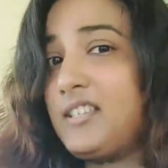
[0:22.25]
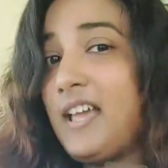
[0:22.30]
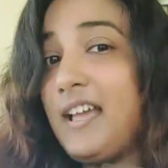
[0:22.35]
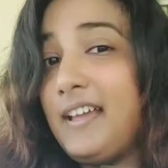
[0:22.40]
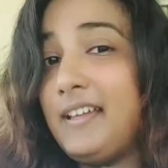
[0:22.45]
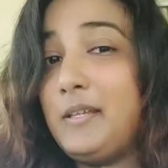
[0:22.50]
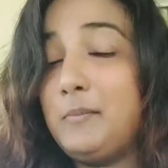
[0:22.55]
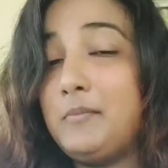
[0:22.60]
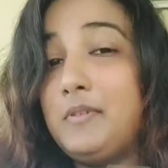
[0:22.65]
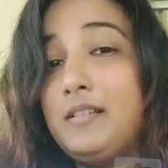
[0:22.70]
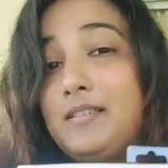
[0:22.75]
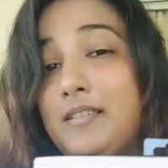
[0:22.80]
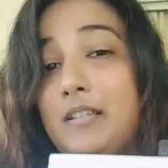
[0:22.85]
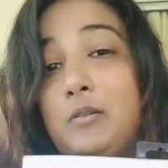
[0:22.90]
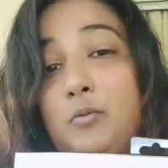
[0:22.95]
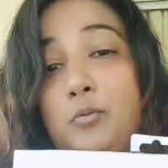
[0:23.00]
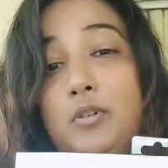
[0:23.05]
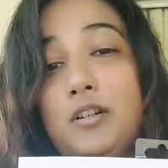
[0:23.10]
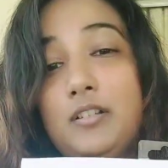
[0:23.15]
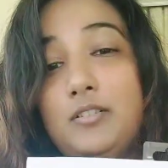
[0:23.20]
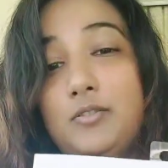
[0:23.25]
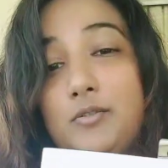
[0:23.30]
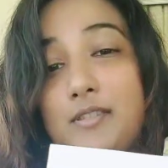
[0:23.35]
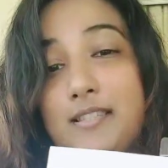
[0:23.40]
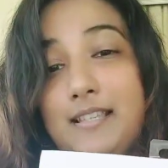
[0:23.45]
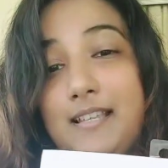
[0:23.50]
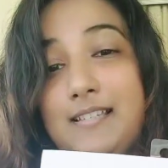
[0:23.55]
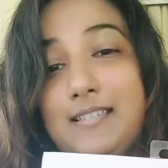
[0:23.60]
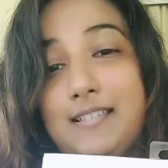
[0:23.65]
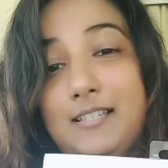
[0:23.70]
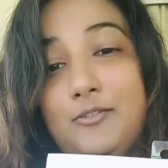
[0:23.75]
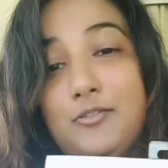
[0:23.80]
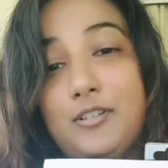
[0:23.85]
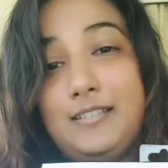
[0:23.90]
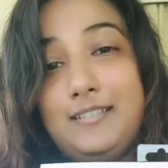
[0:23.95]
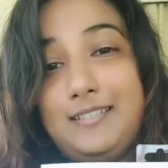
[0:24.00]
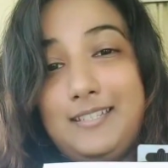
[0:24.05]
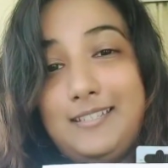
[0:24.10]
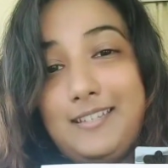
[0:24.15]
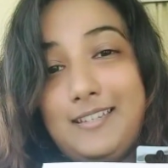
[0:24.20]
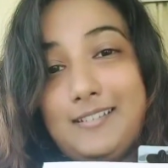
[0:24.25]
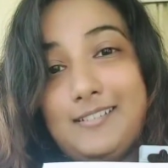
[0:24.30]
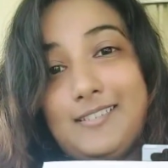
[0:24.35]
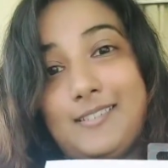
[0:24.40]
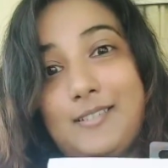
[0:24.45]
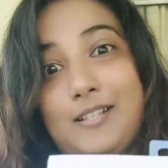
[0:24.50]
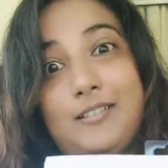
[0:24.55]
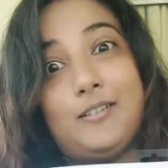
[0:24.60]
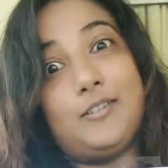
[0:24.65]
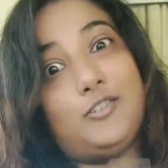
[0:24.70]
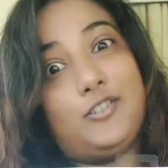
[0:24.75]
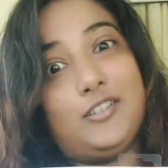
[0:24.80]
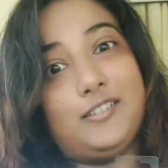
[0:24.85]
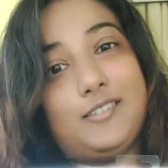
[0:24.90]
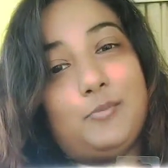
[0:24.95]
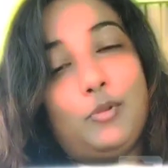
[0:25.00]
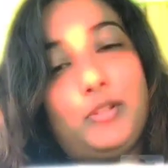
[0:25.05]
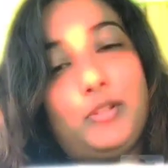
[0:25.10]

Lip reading: time to work on those nice intricate details to look just as